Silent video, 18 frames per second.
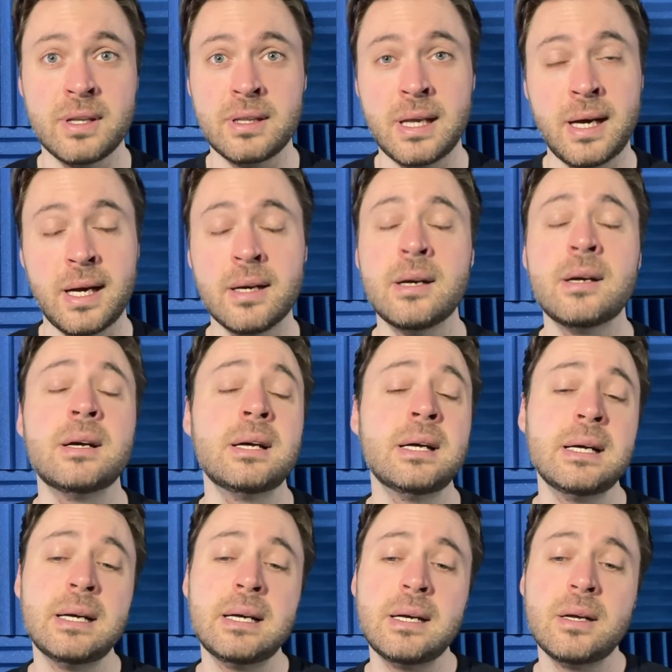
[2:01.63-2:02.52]
in that.
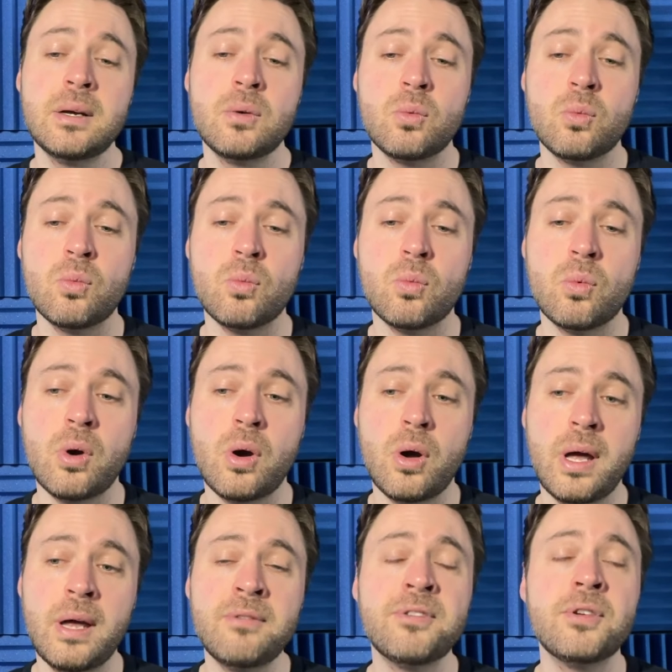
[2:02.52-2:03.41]

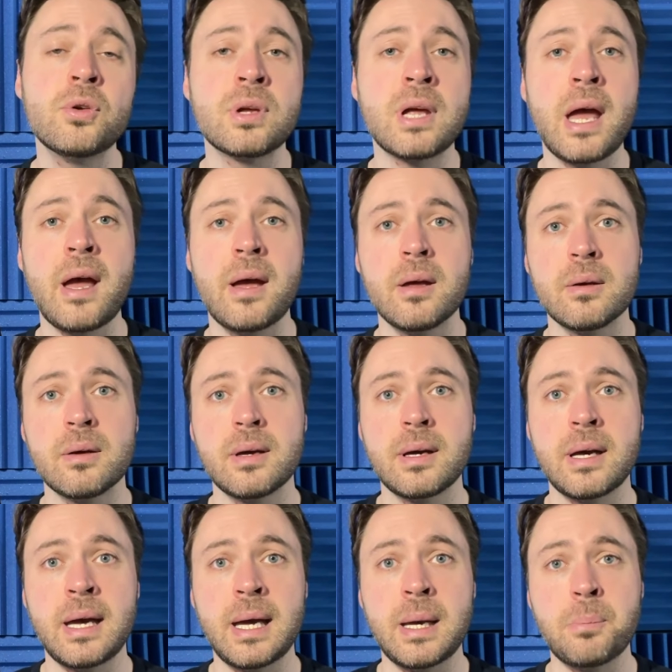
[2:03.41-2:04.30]
If you get
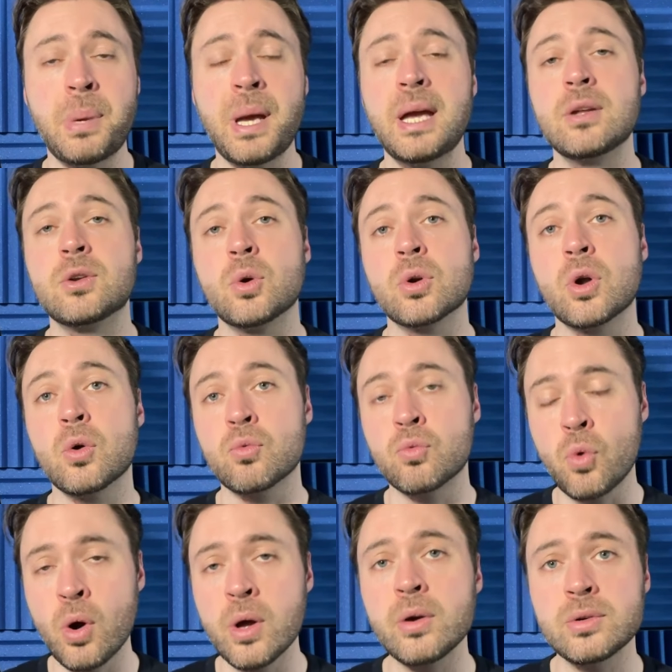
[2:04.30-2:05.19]
paid on a
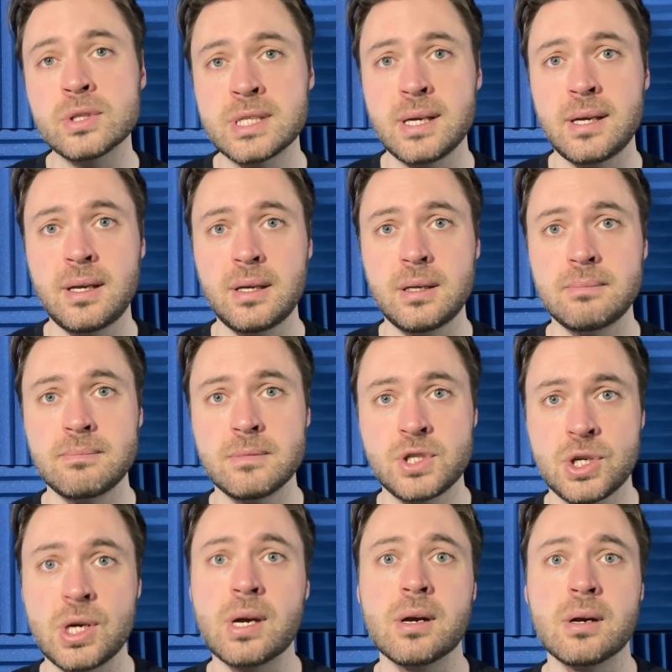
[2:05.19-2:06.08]
royalty
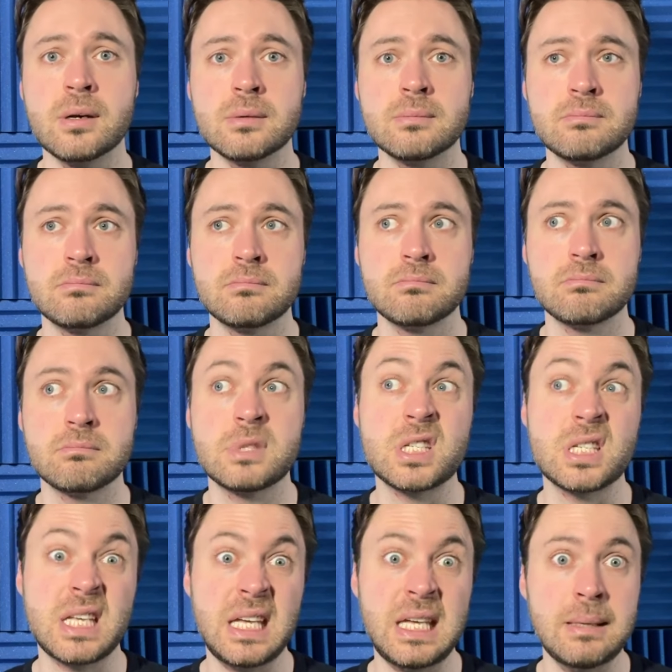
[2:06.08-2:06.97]
share
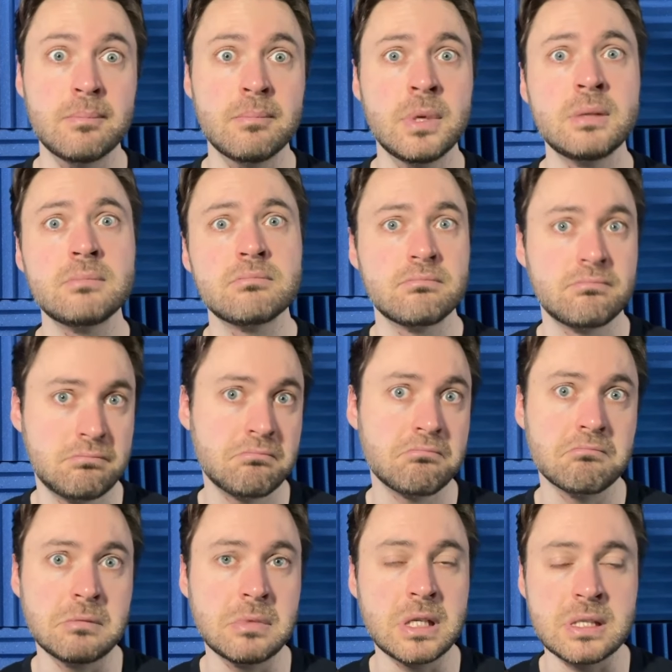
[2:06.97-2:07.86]
scheme,
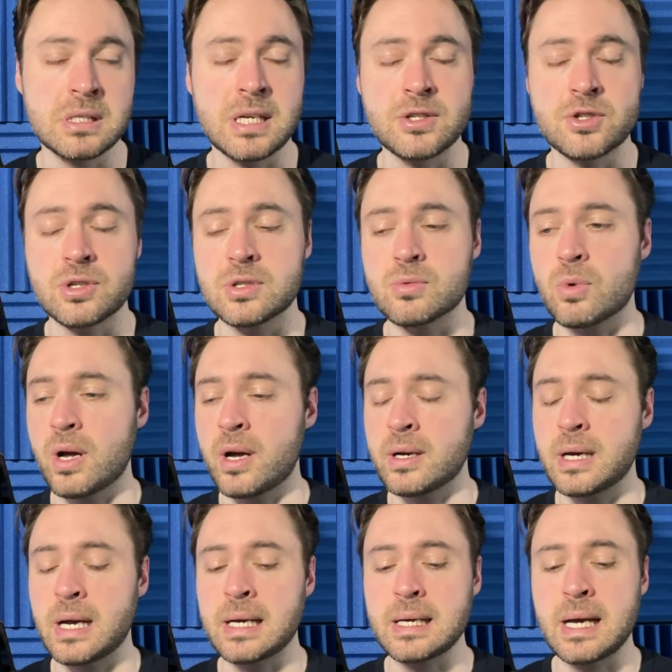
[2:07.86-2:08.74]
essentially
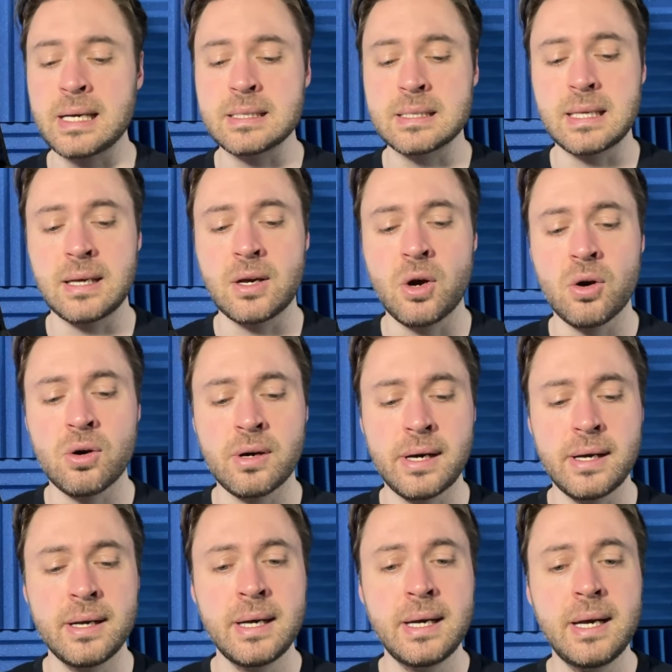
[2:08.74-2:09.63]
as they call
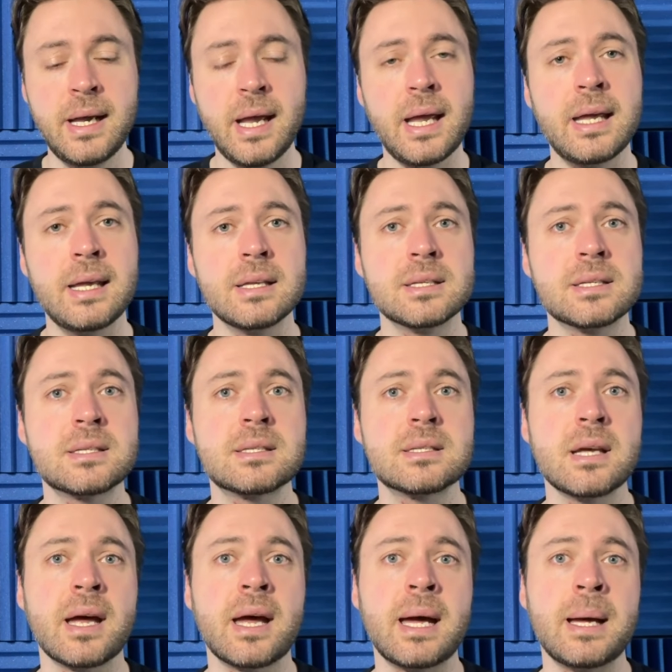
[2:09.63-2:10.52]
it, it's